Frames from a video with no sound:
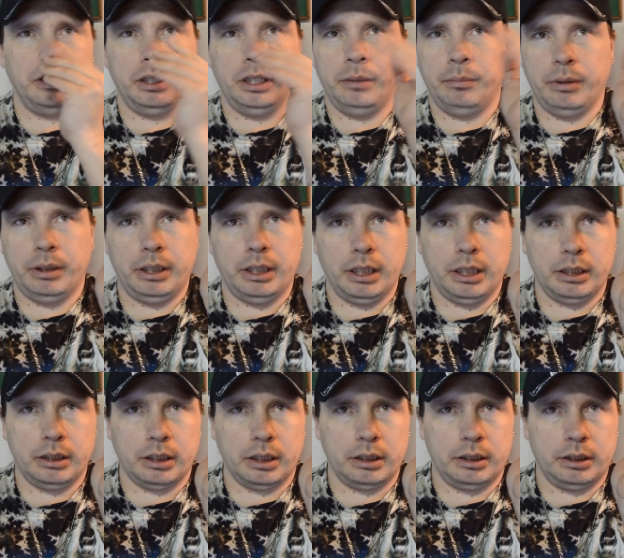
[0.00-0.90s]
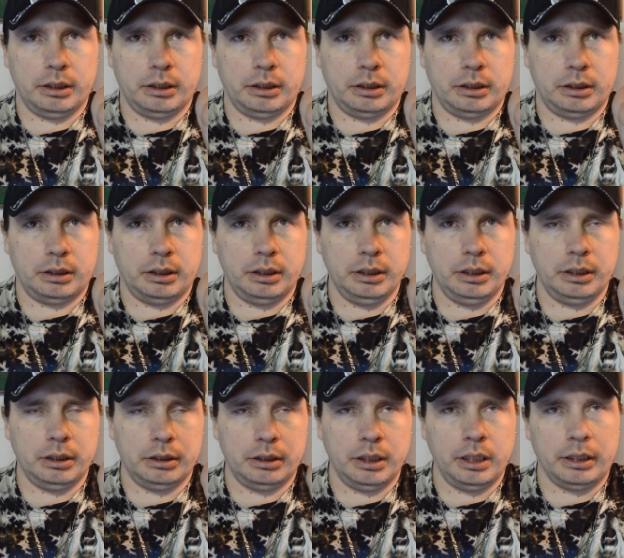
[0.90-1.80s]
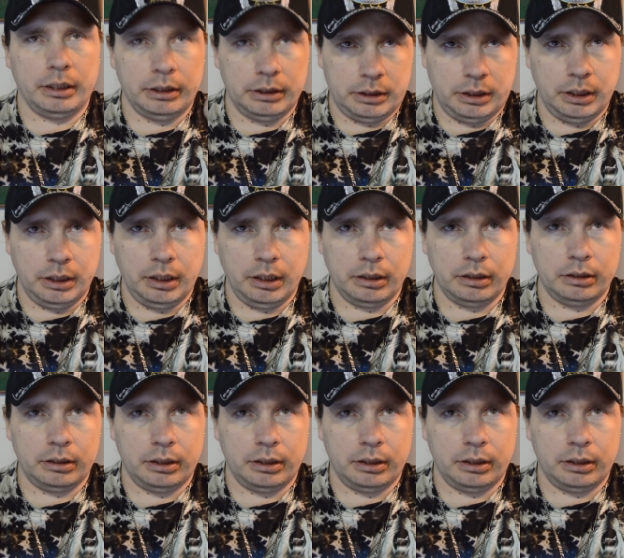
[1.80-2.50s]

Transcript: He made that. I think he, yeah, he did that.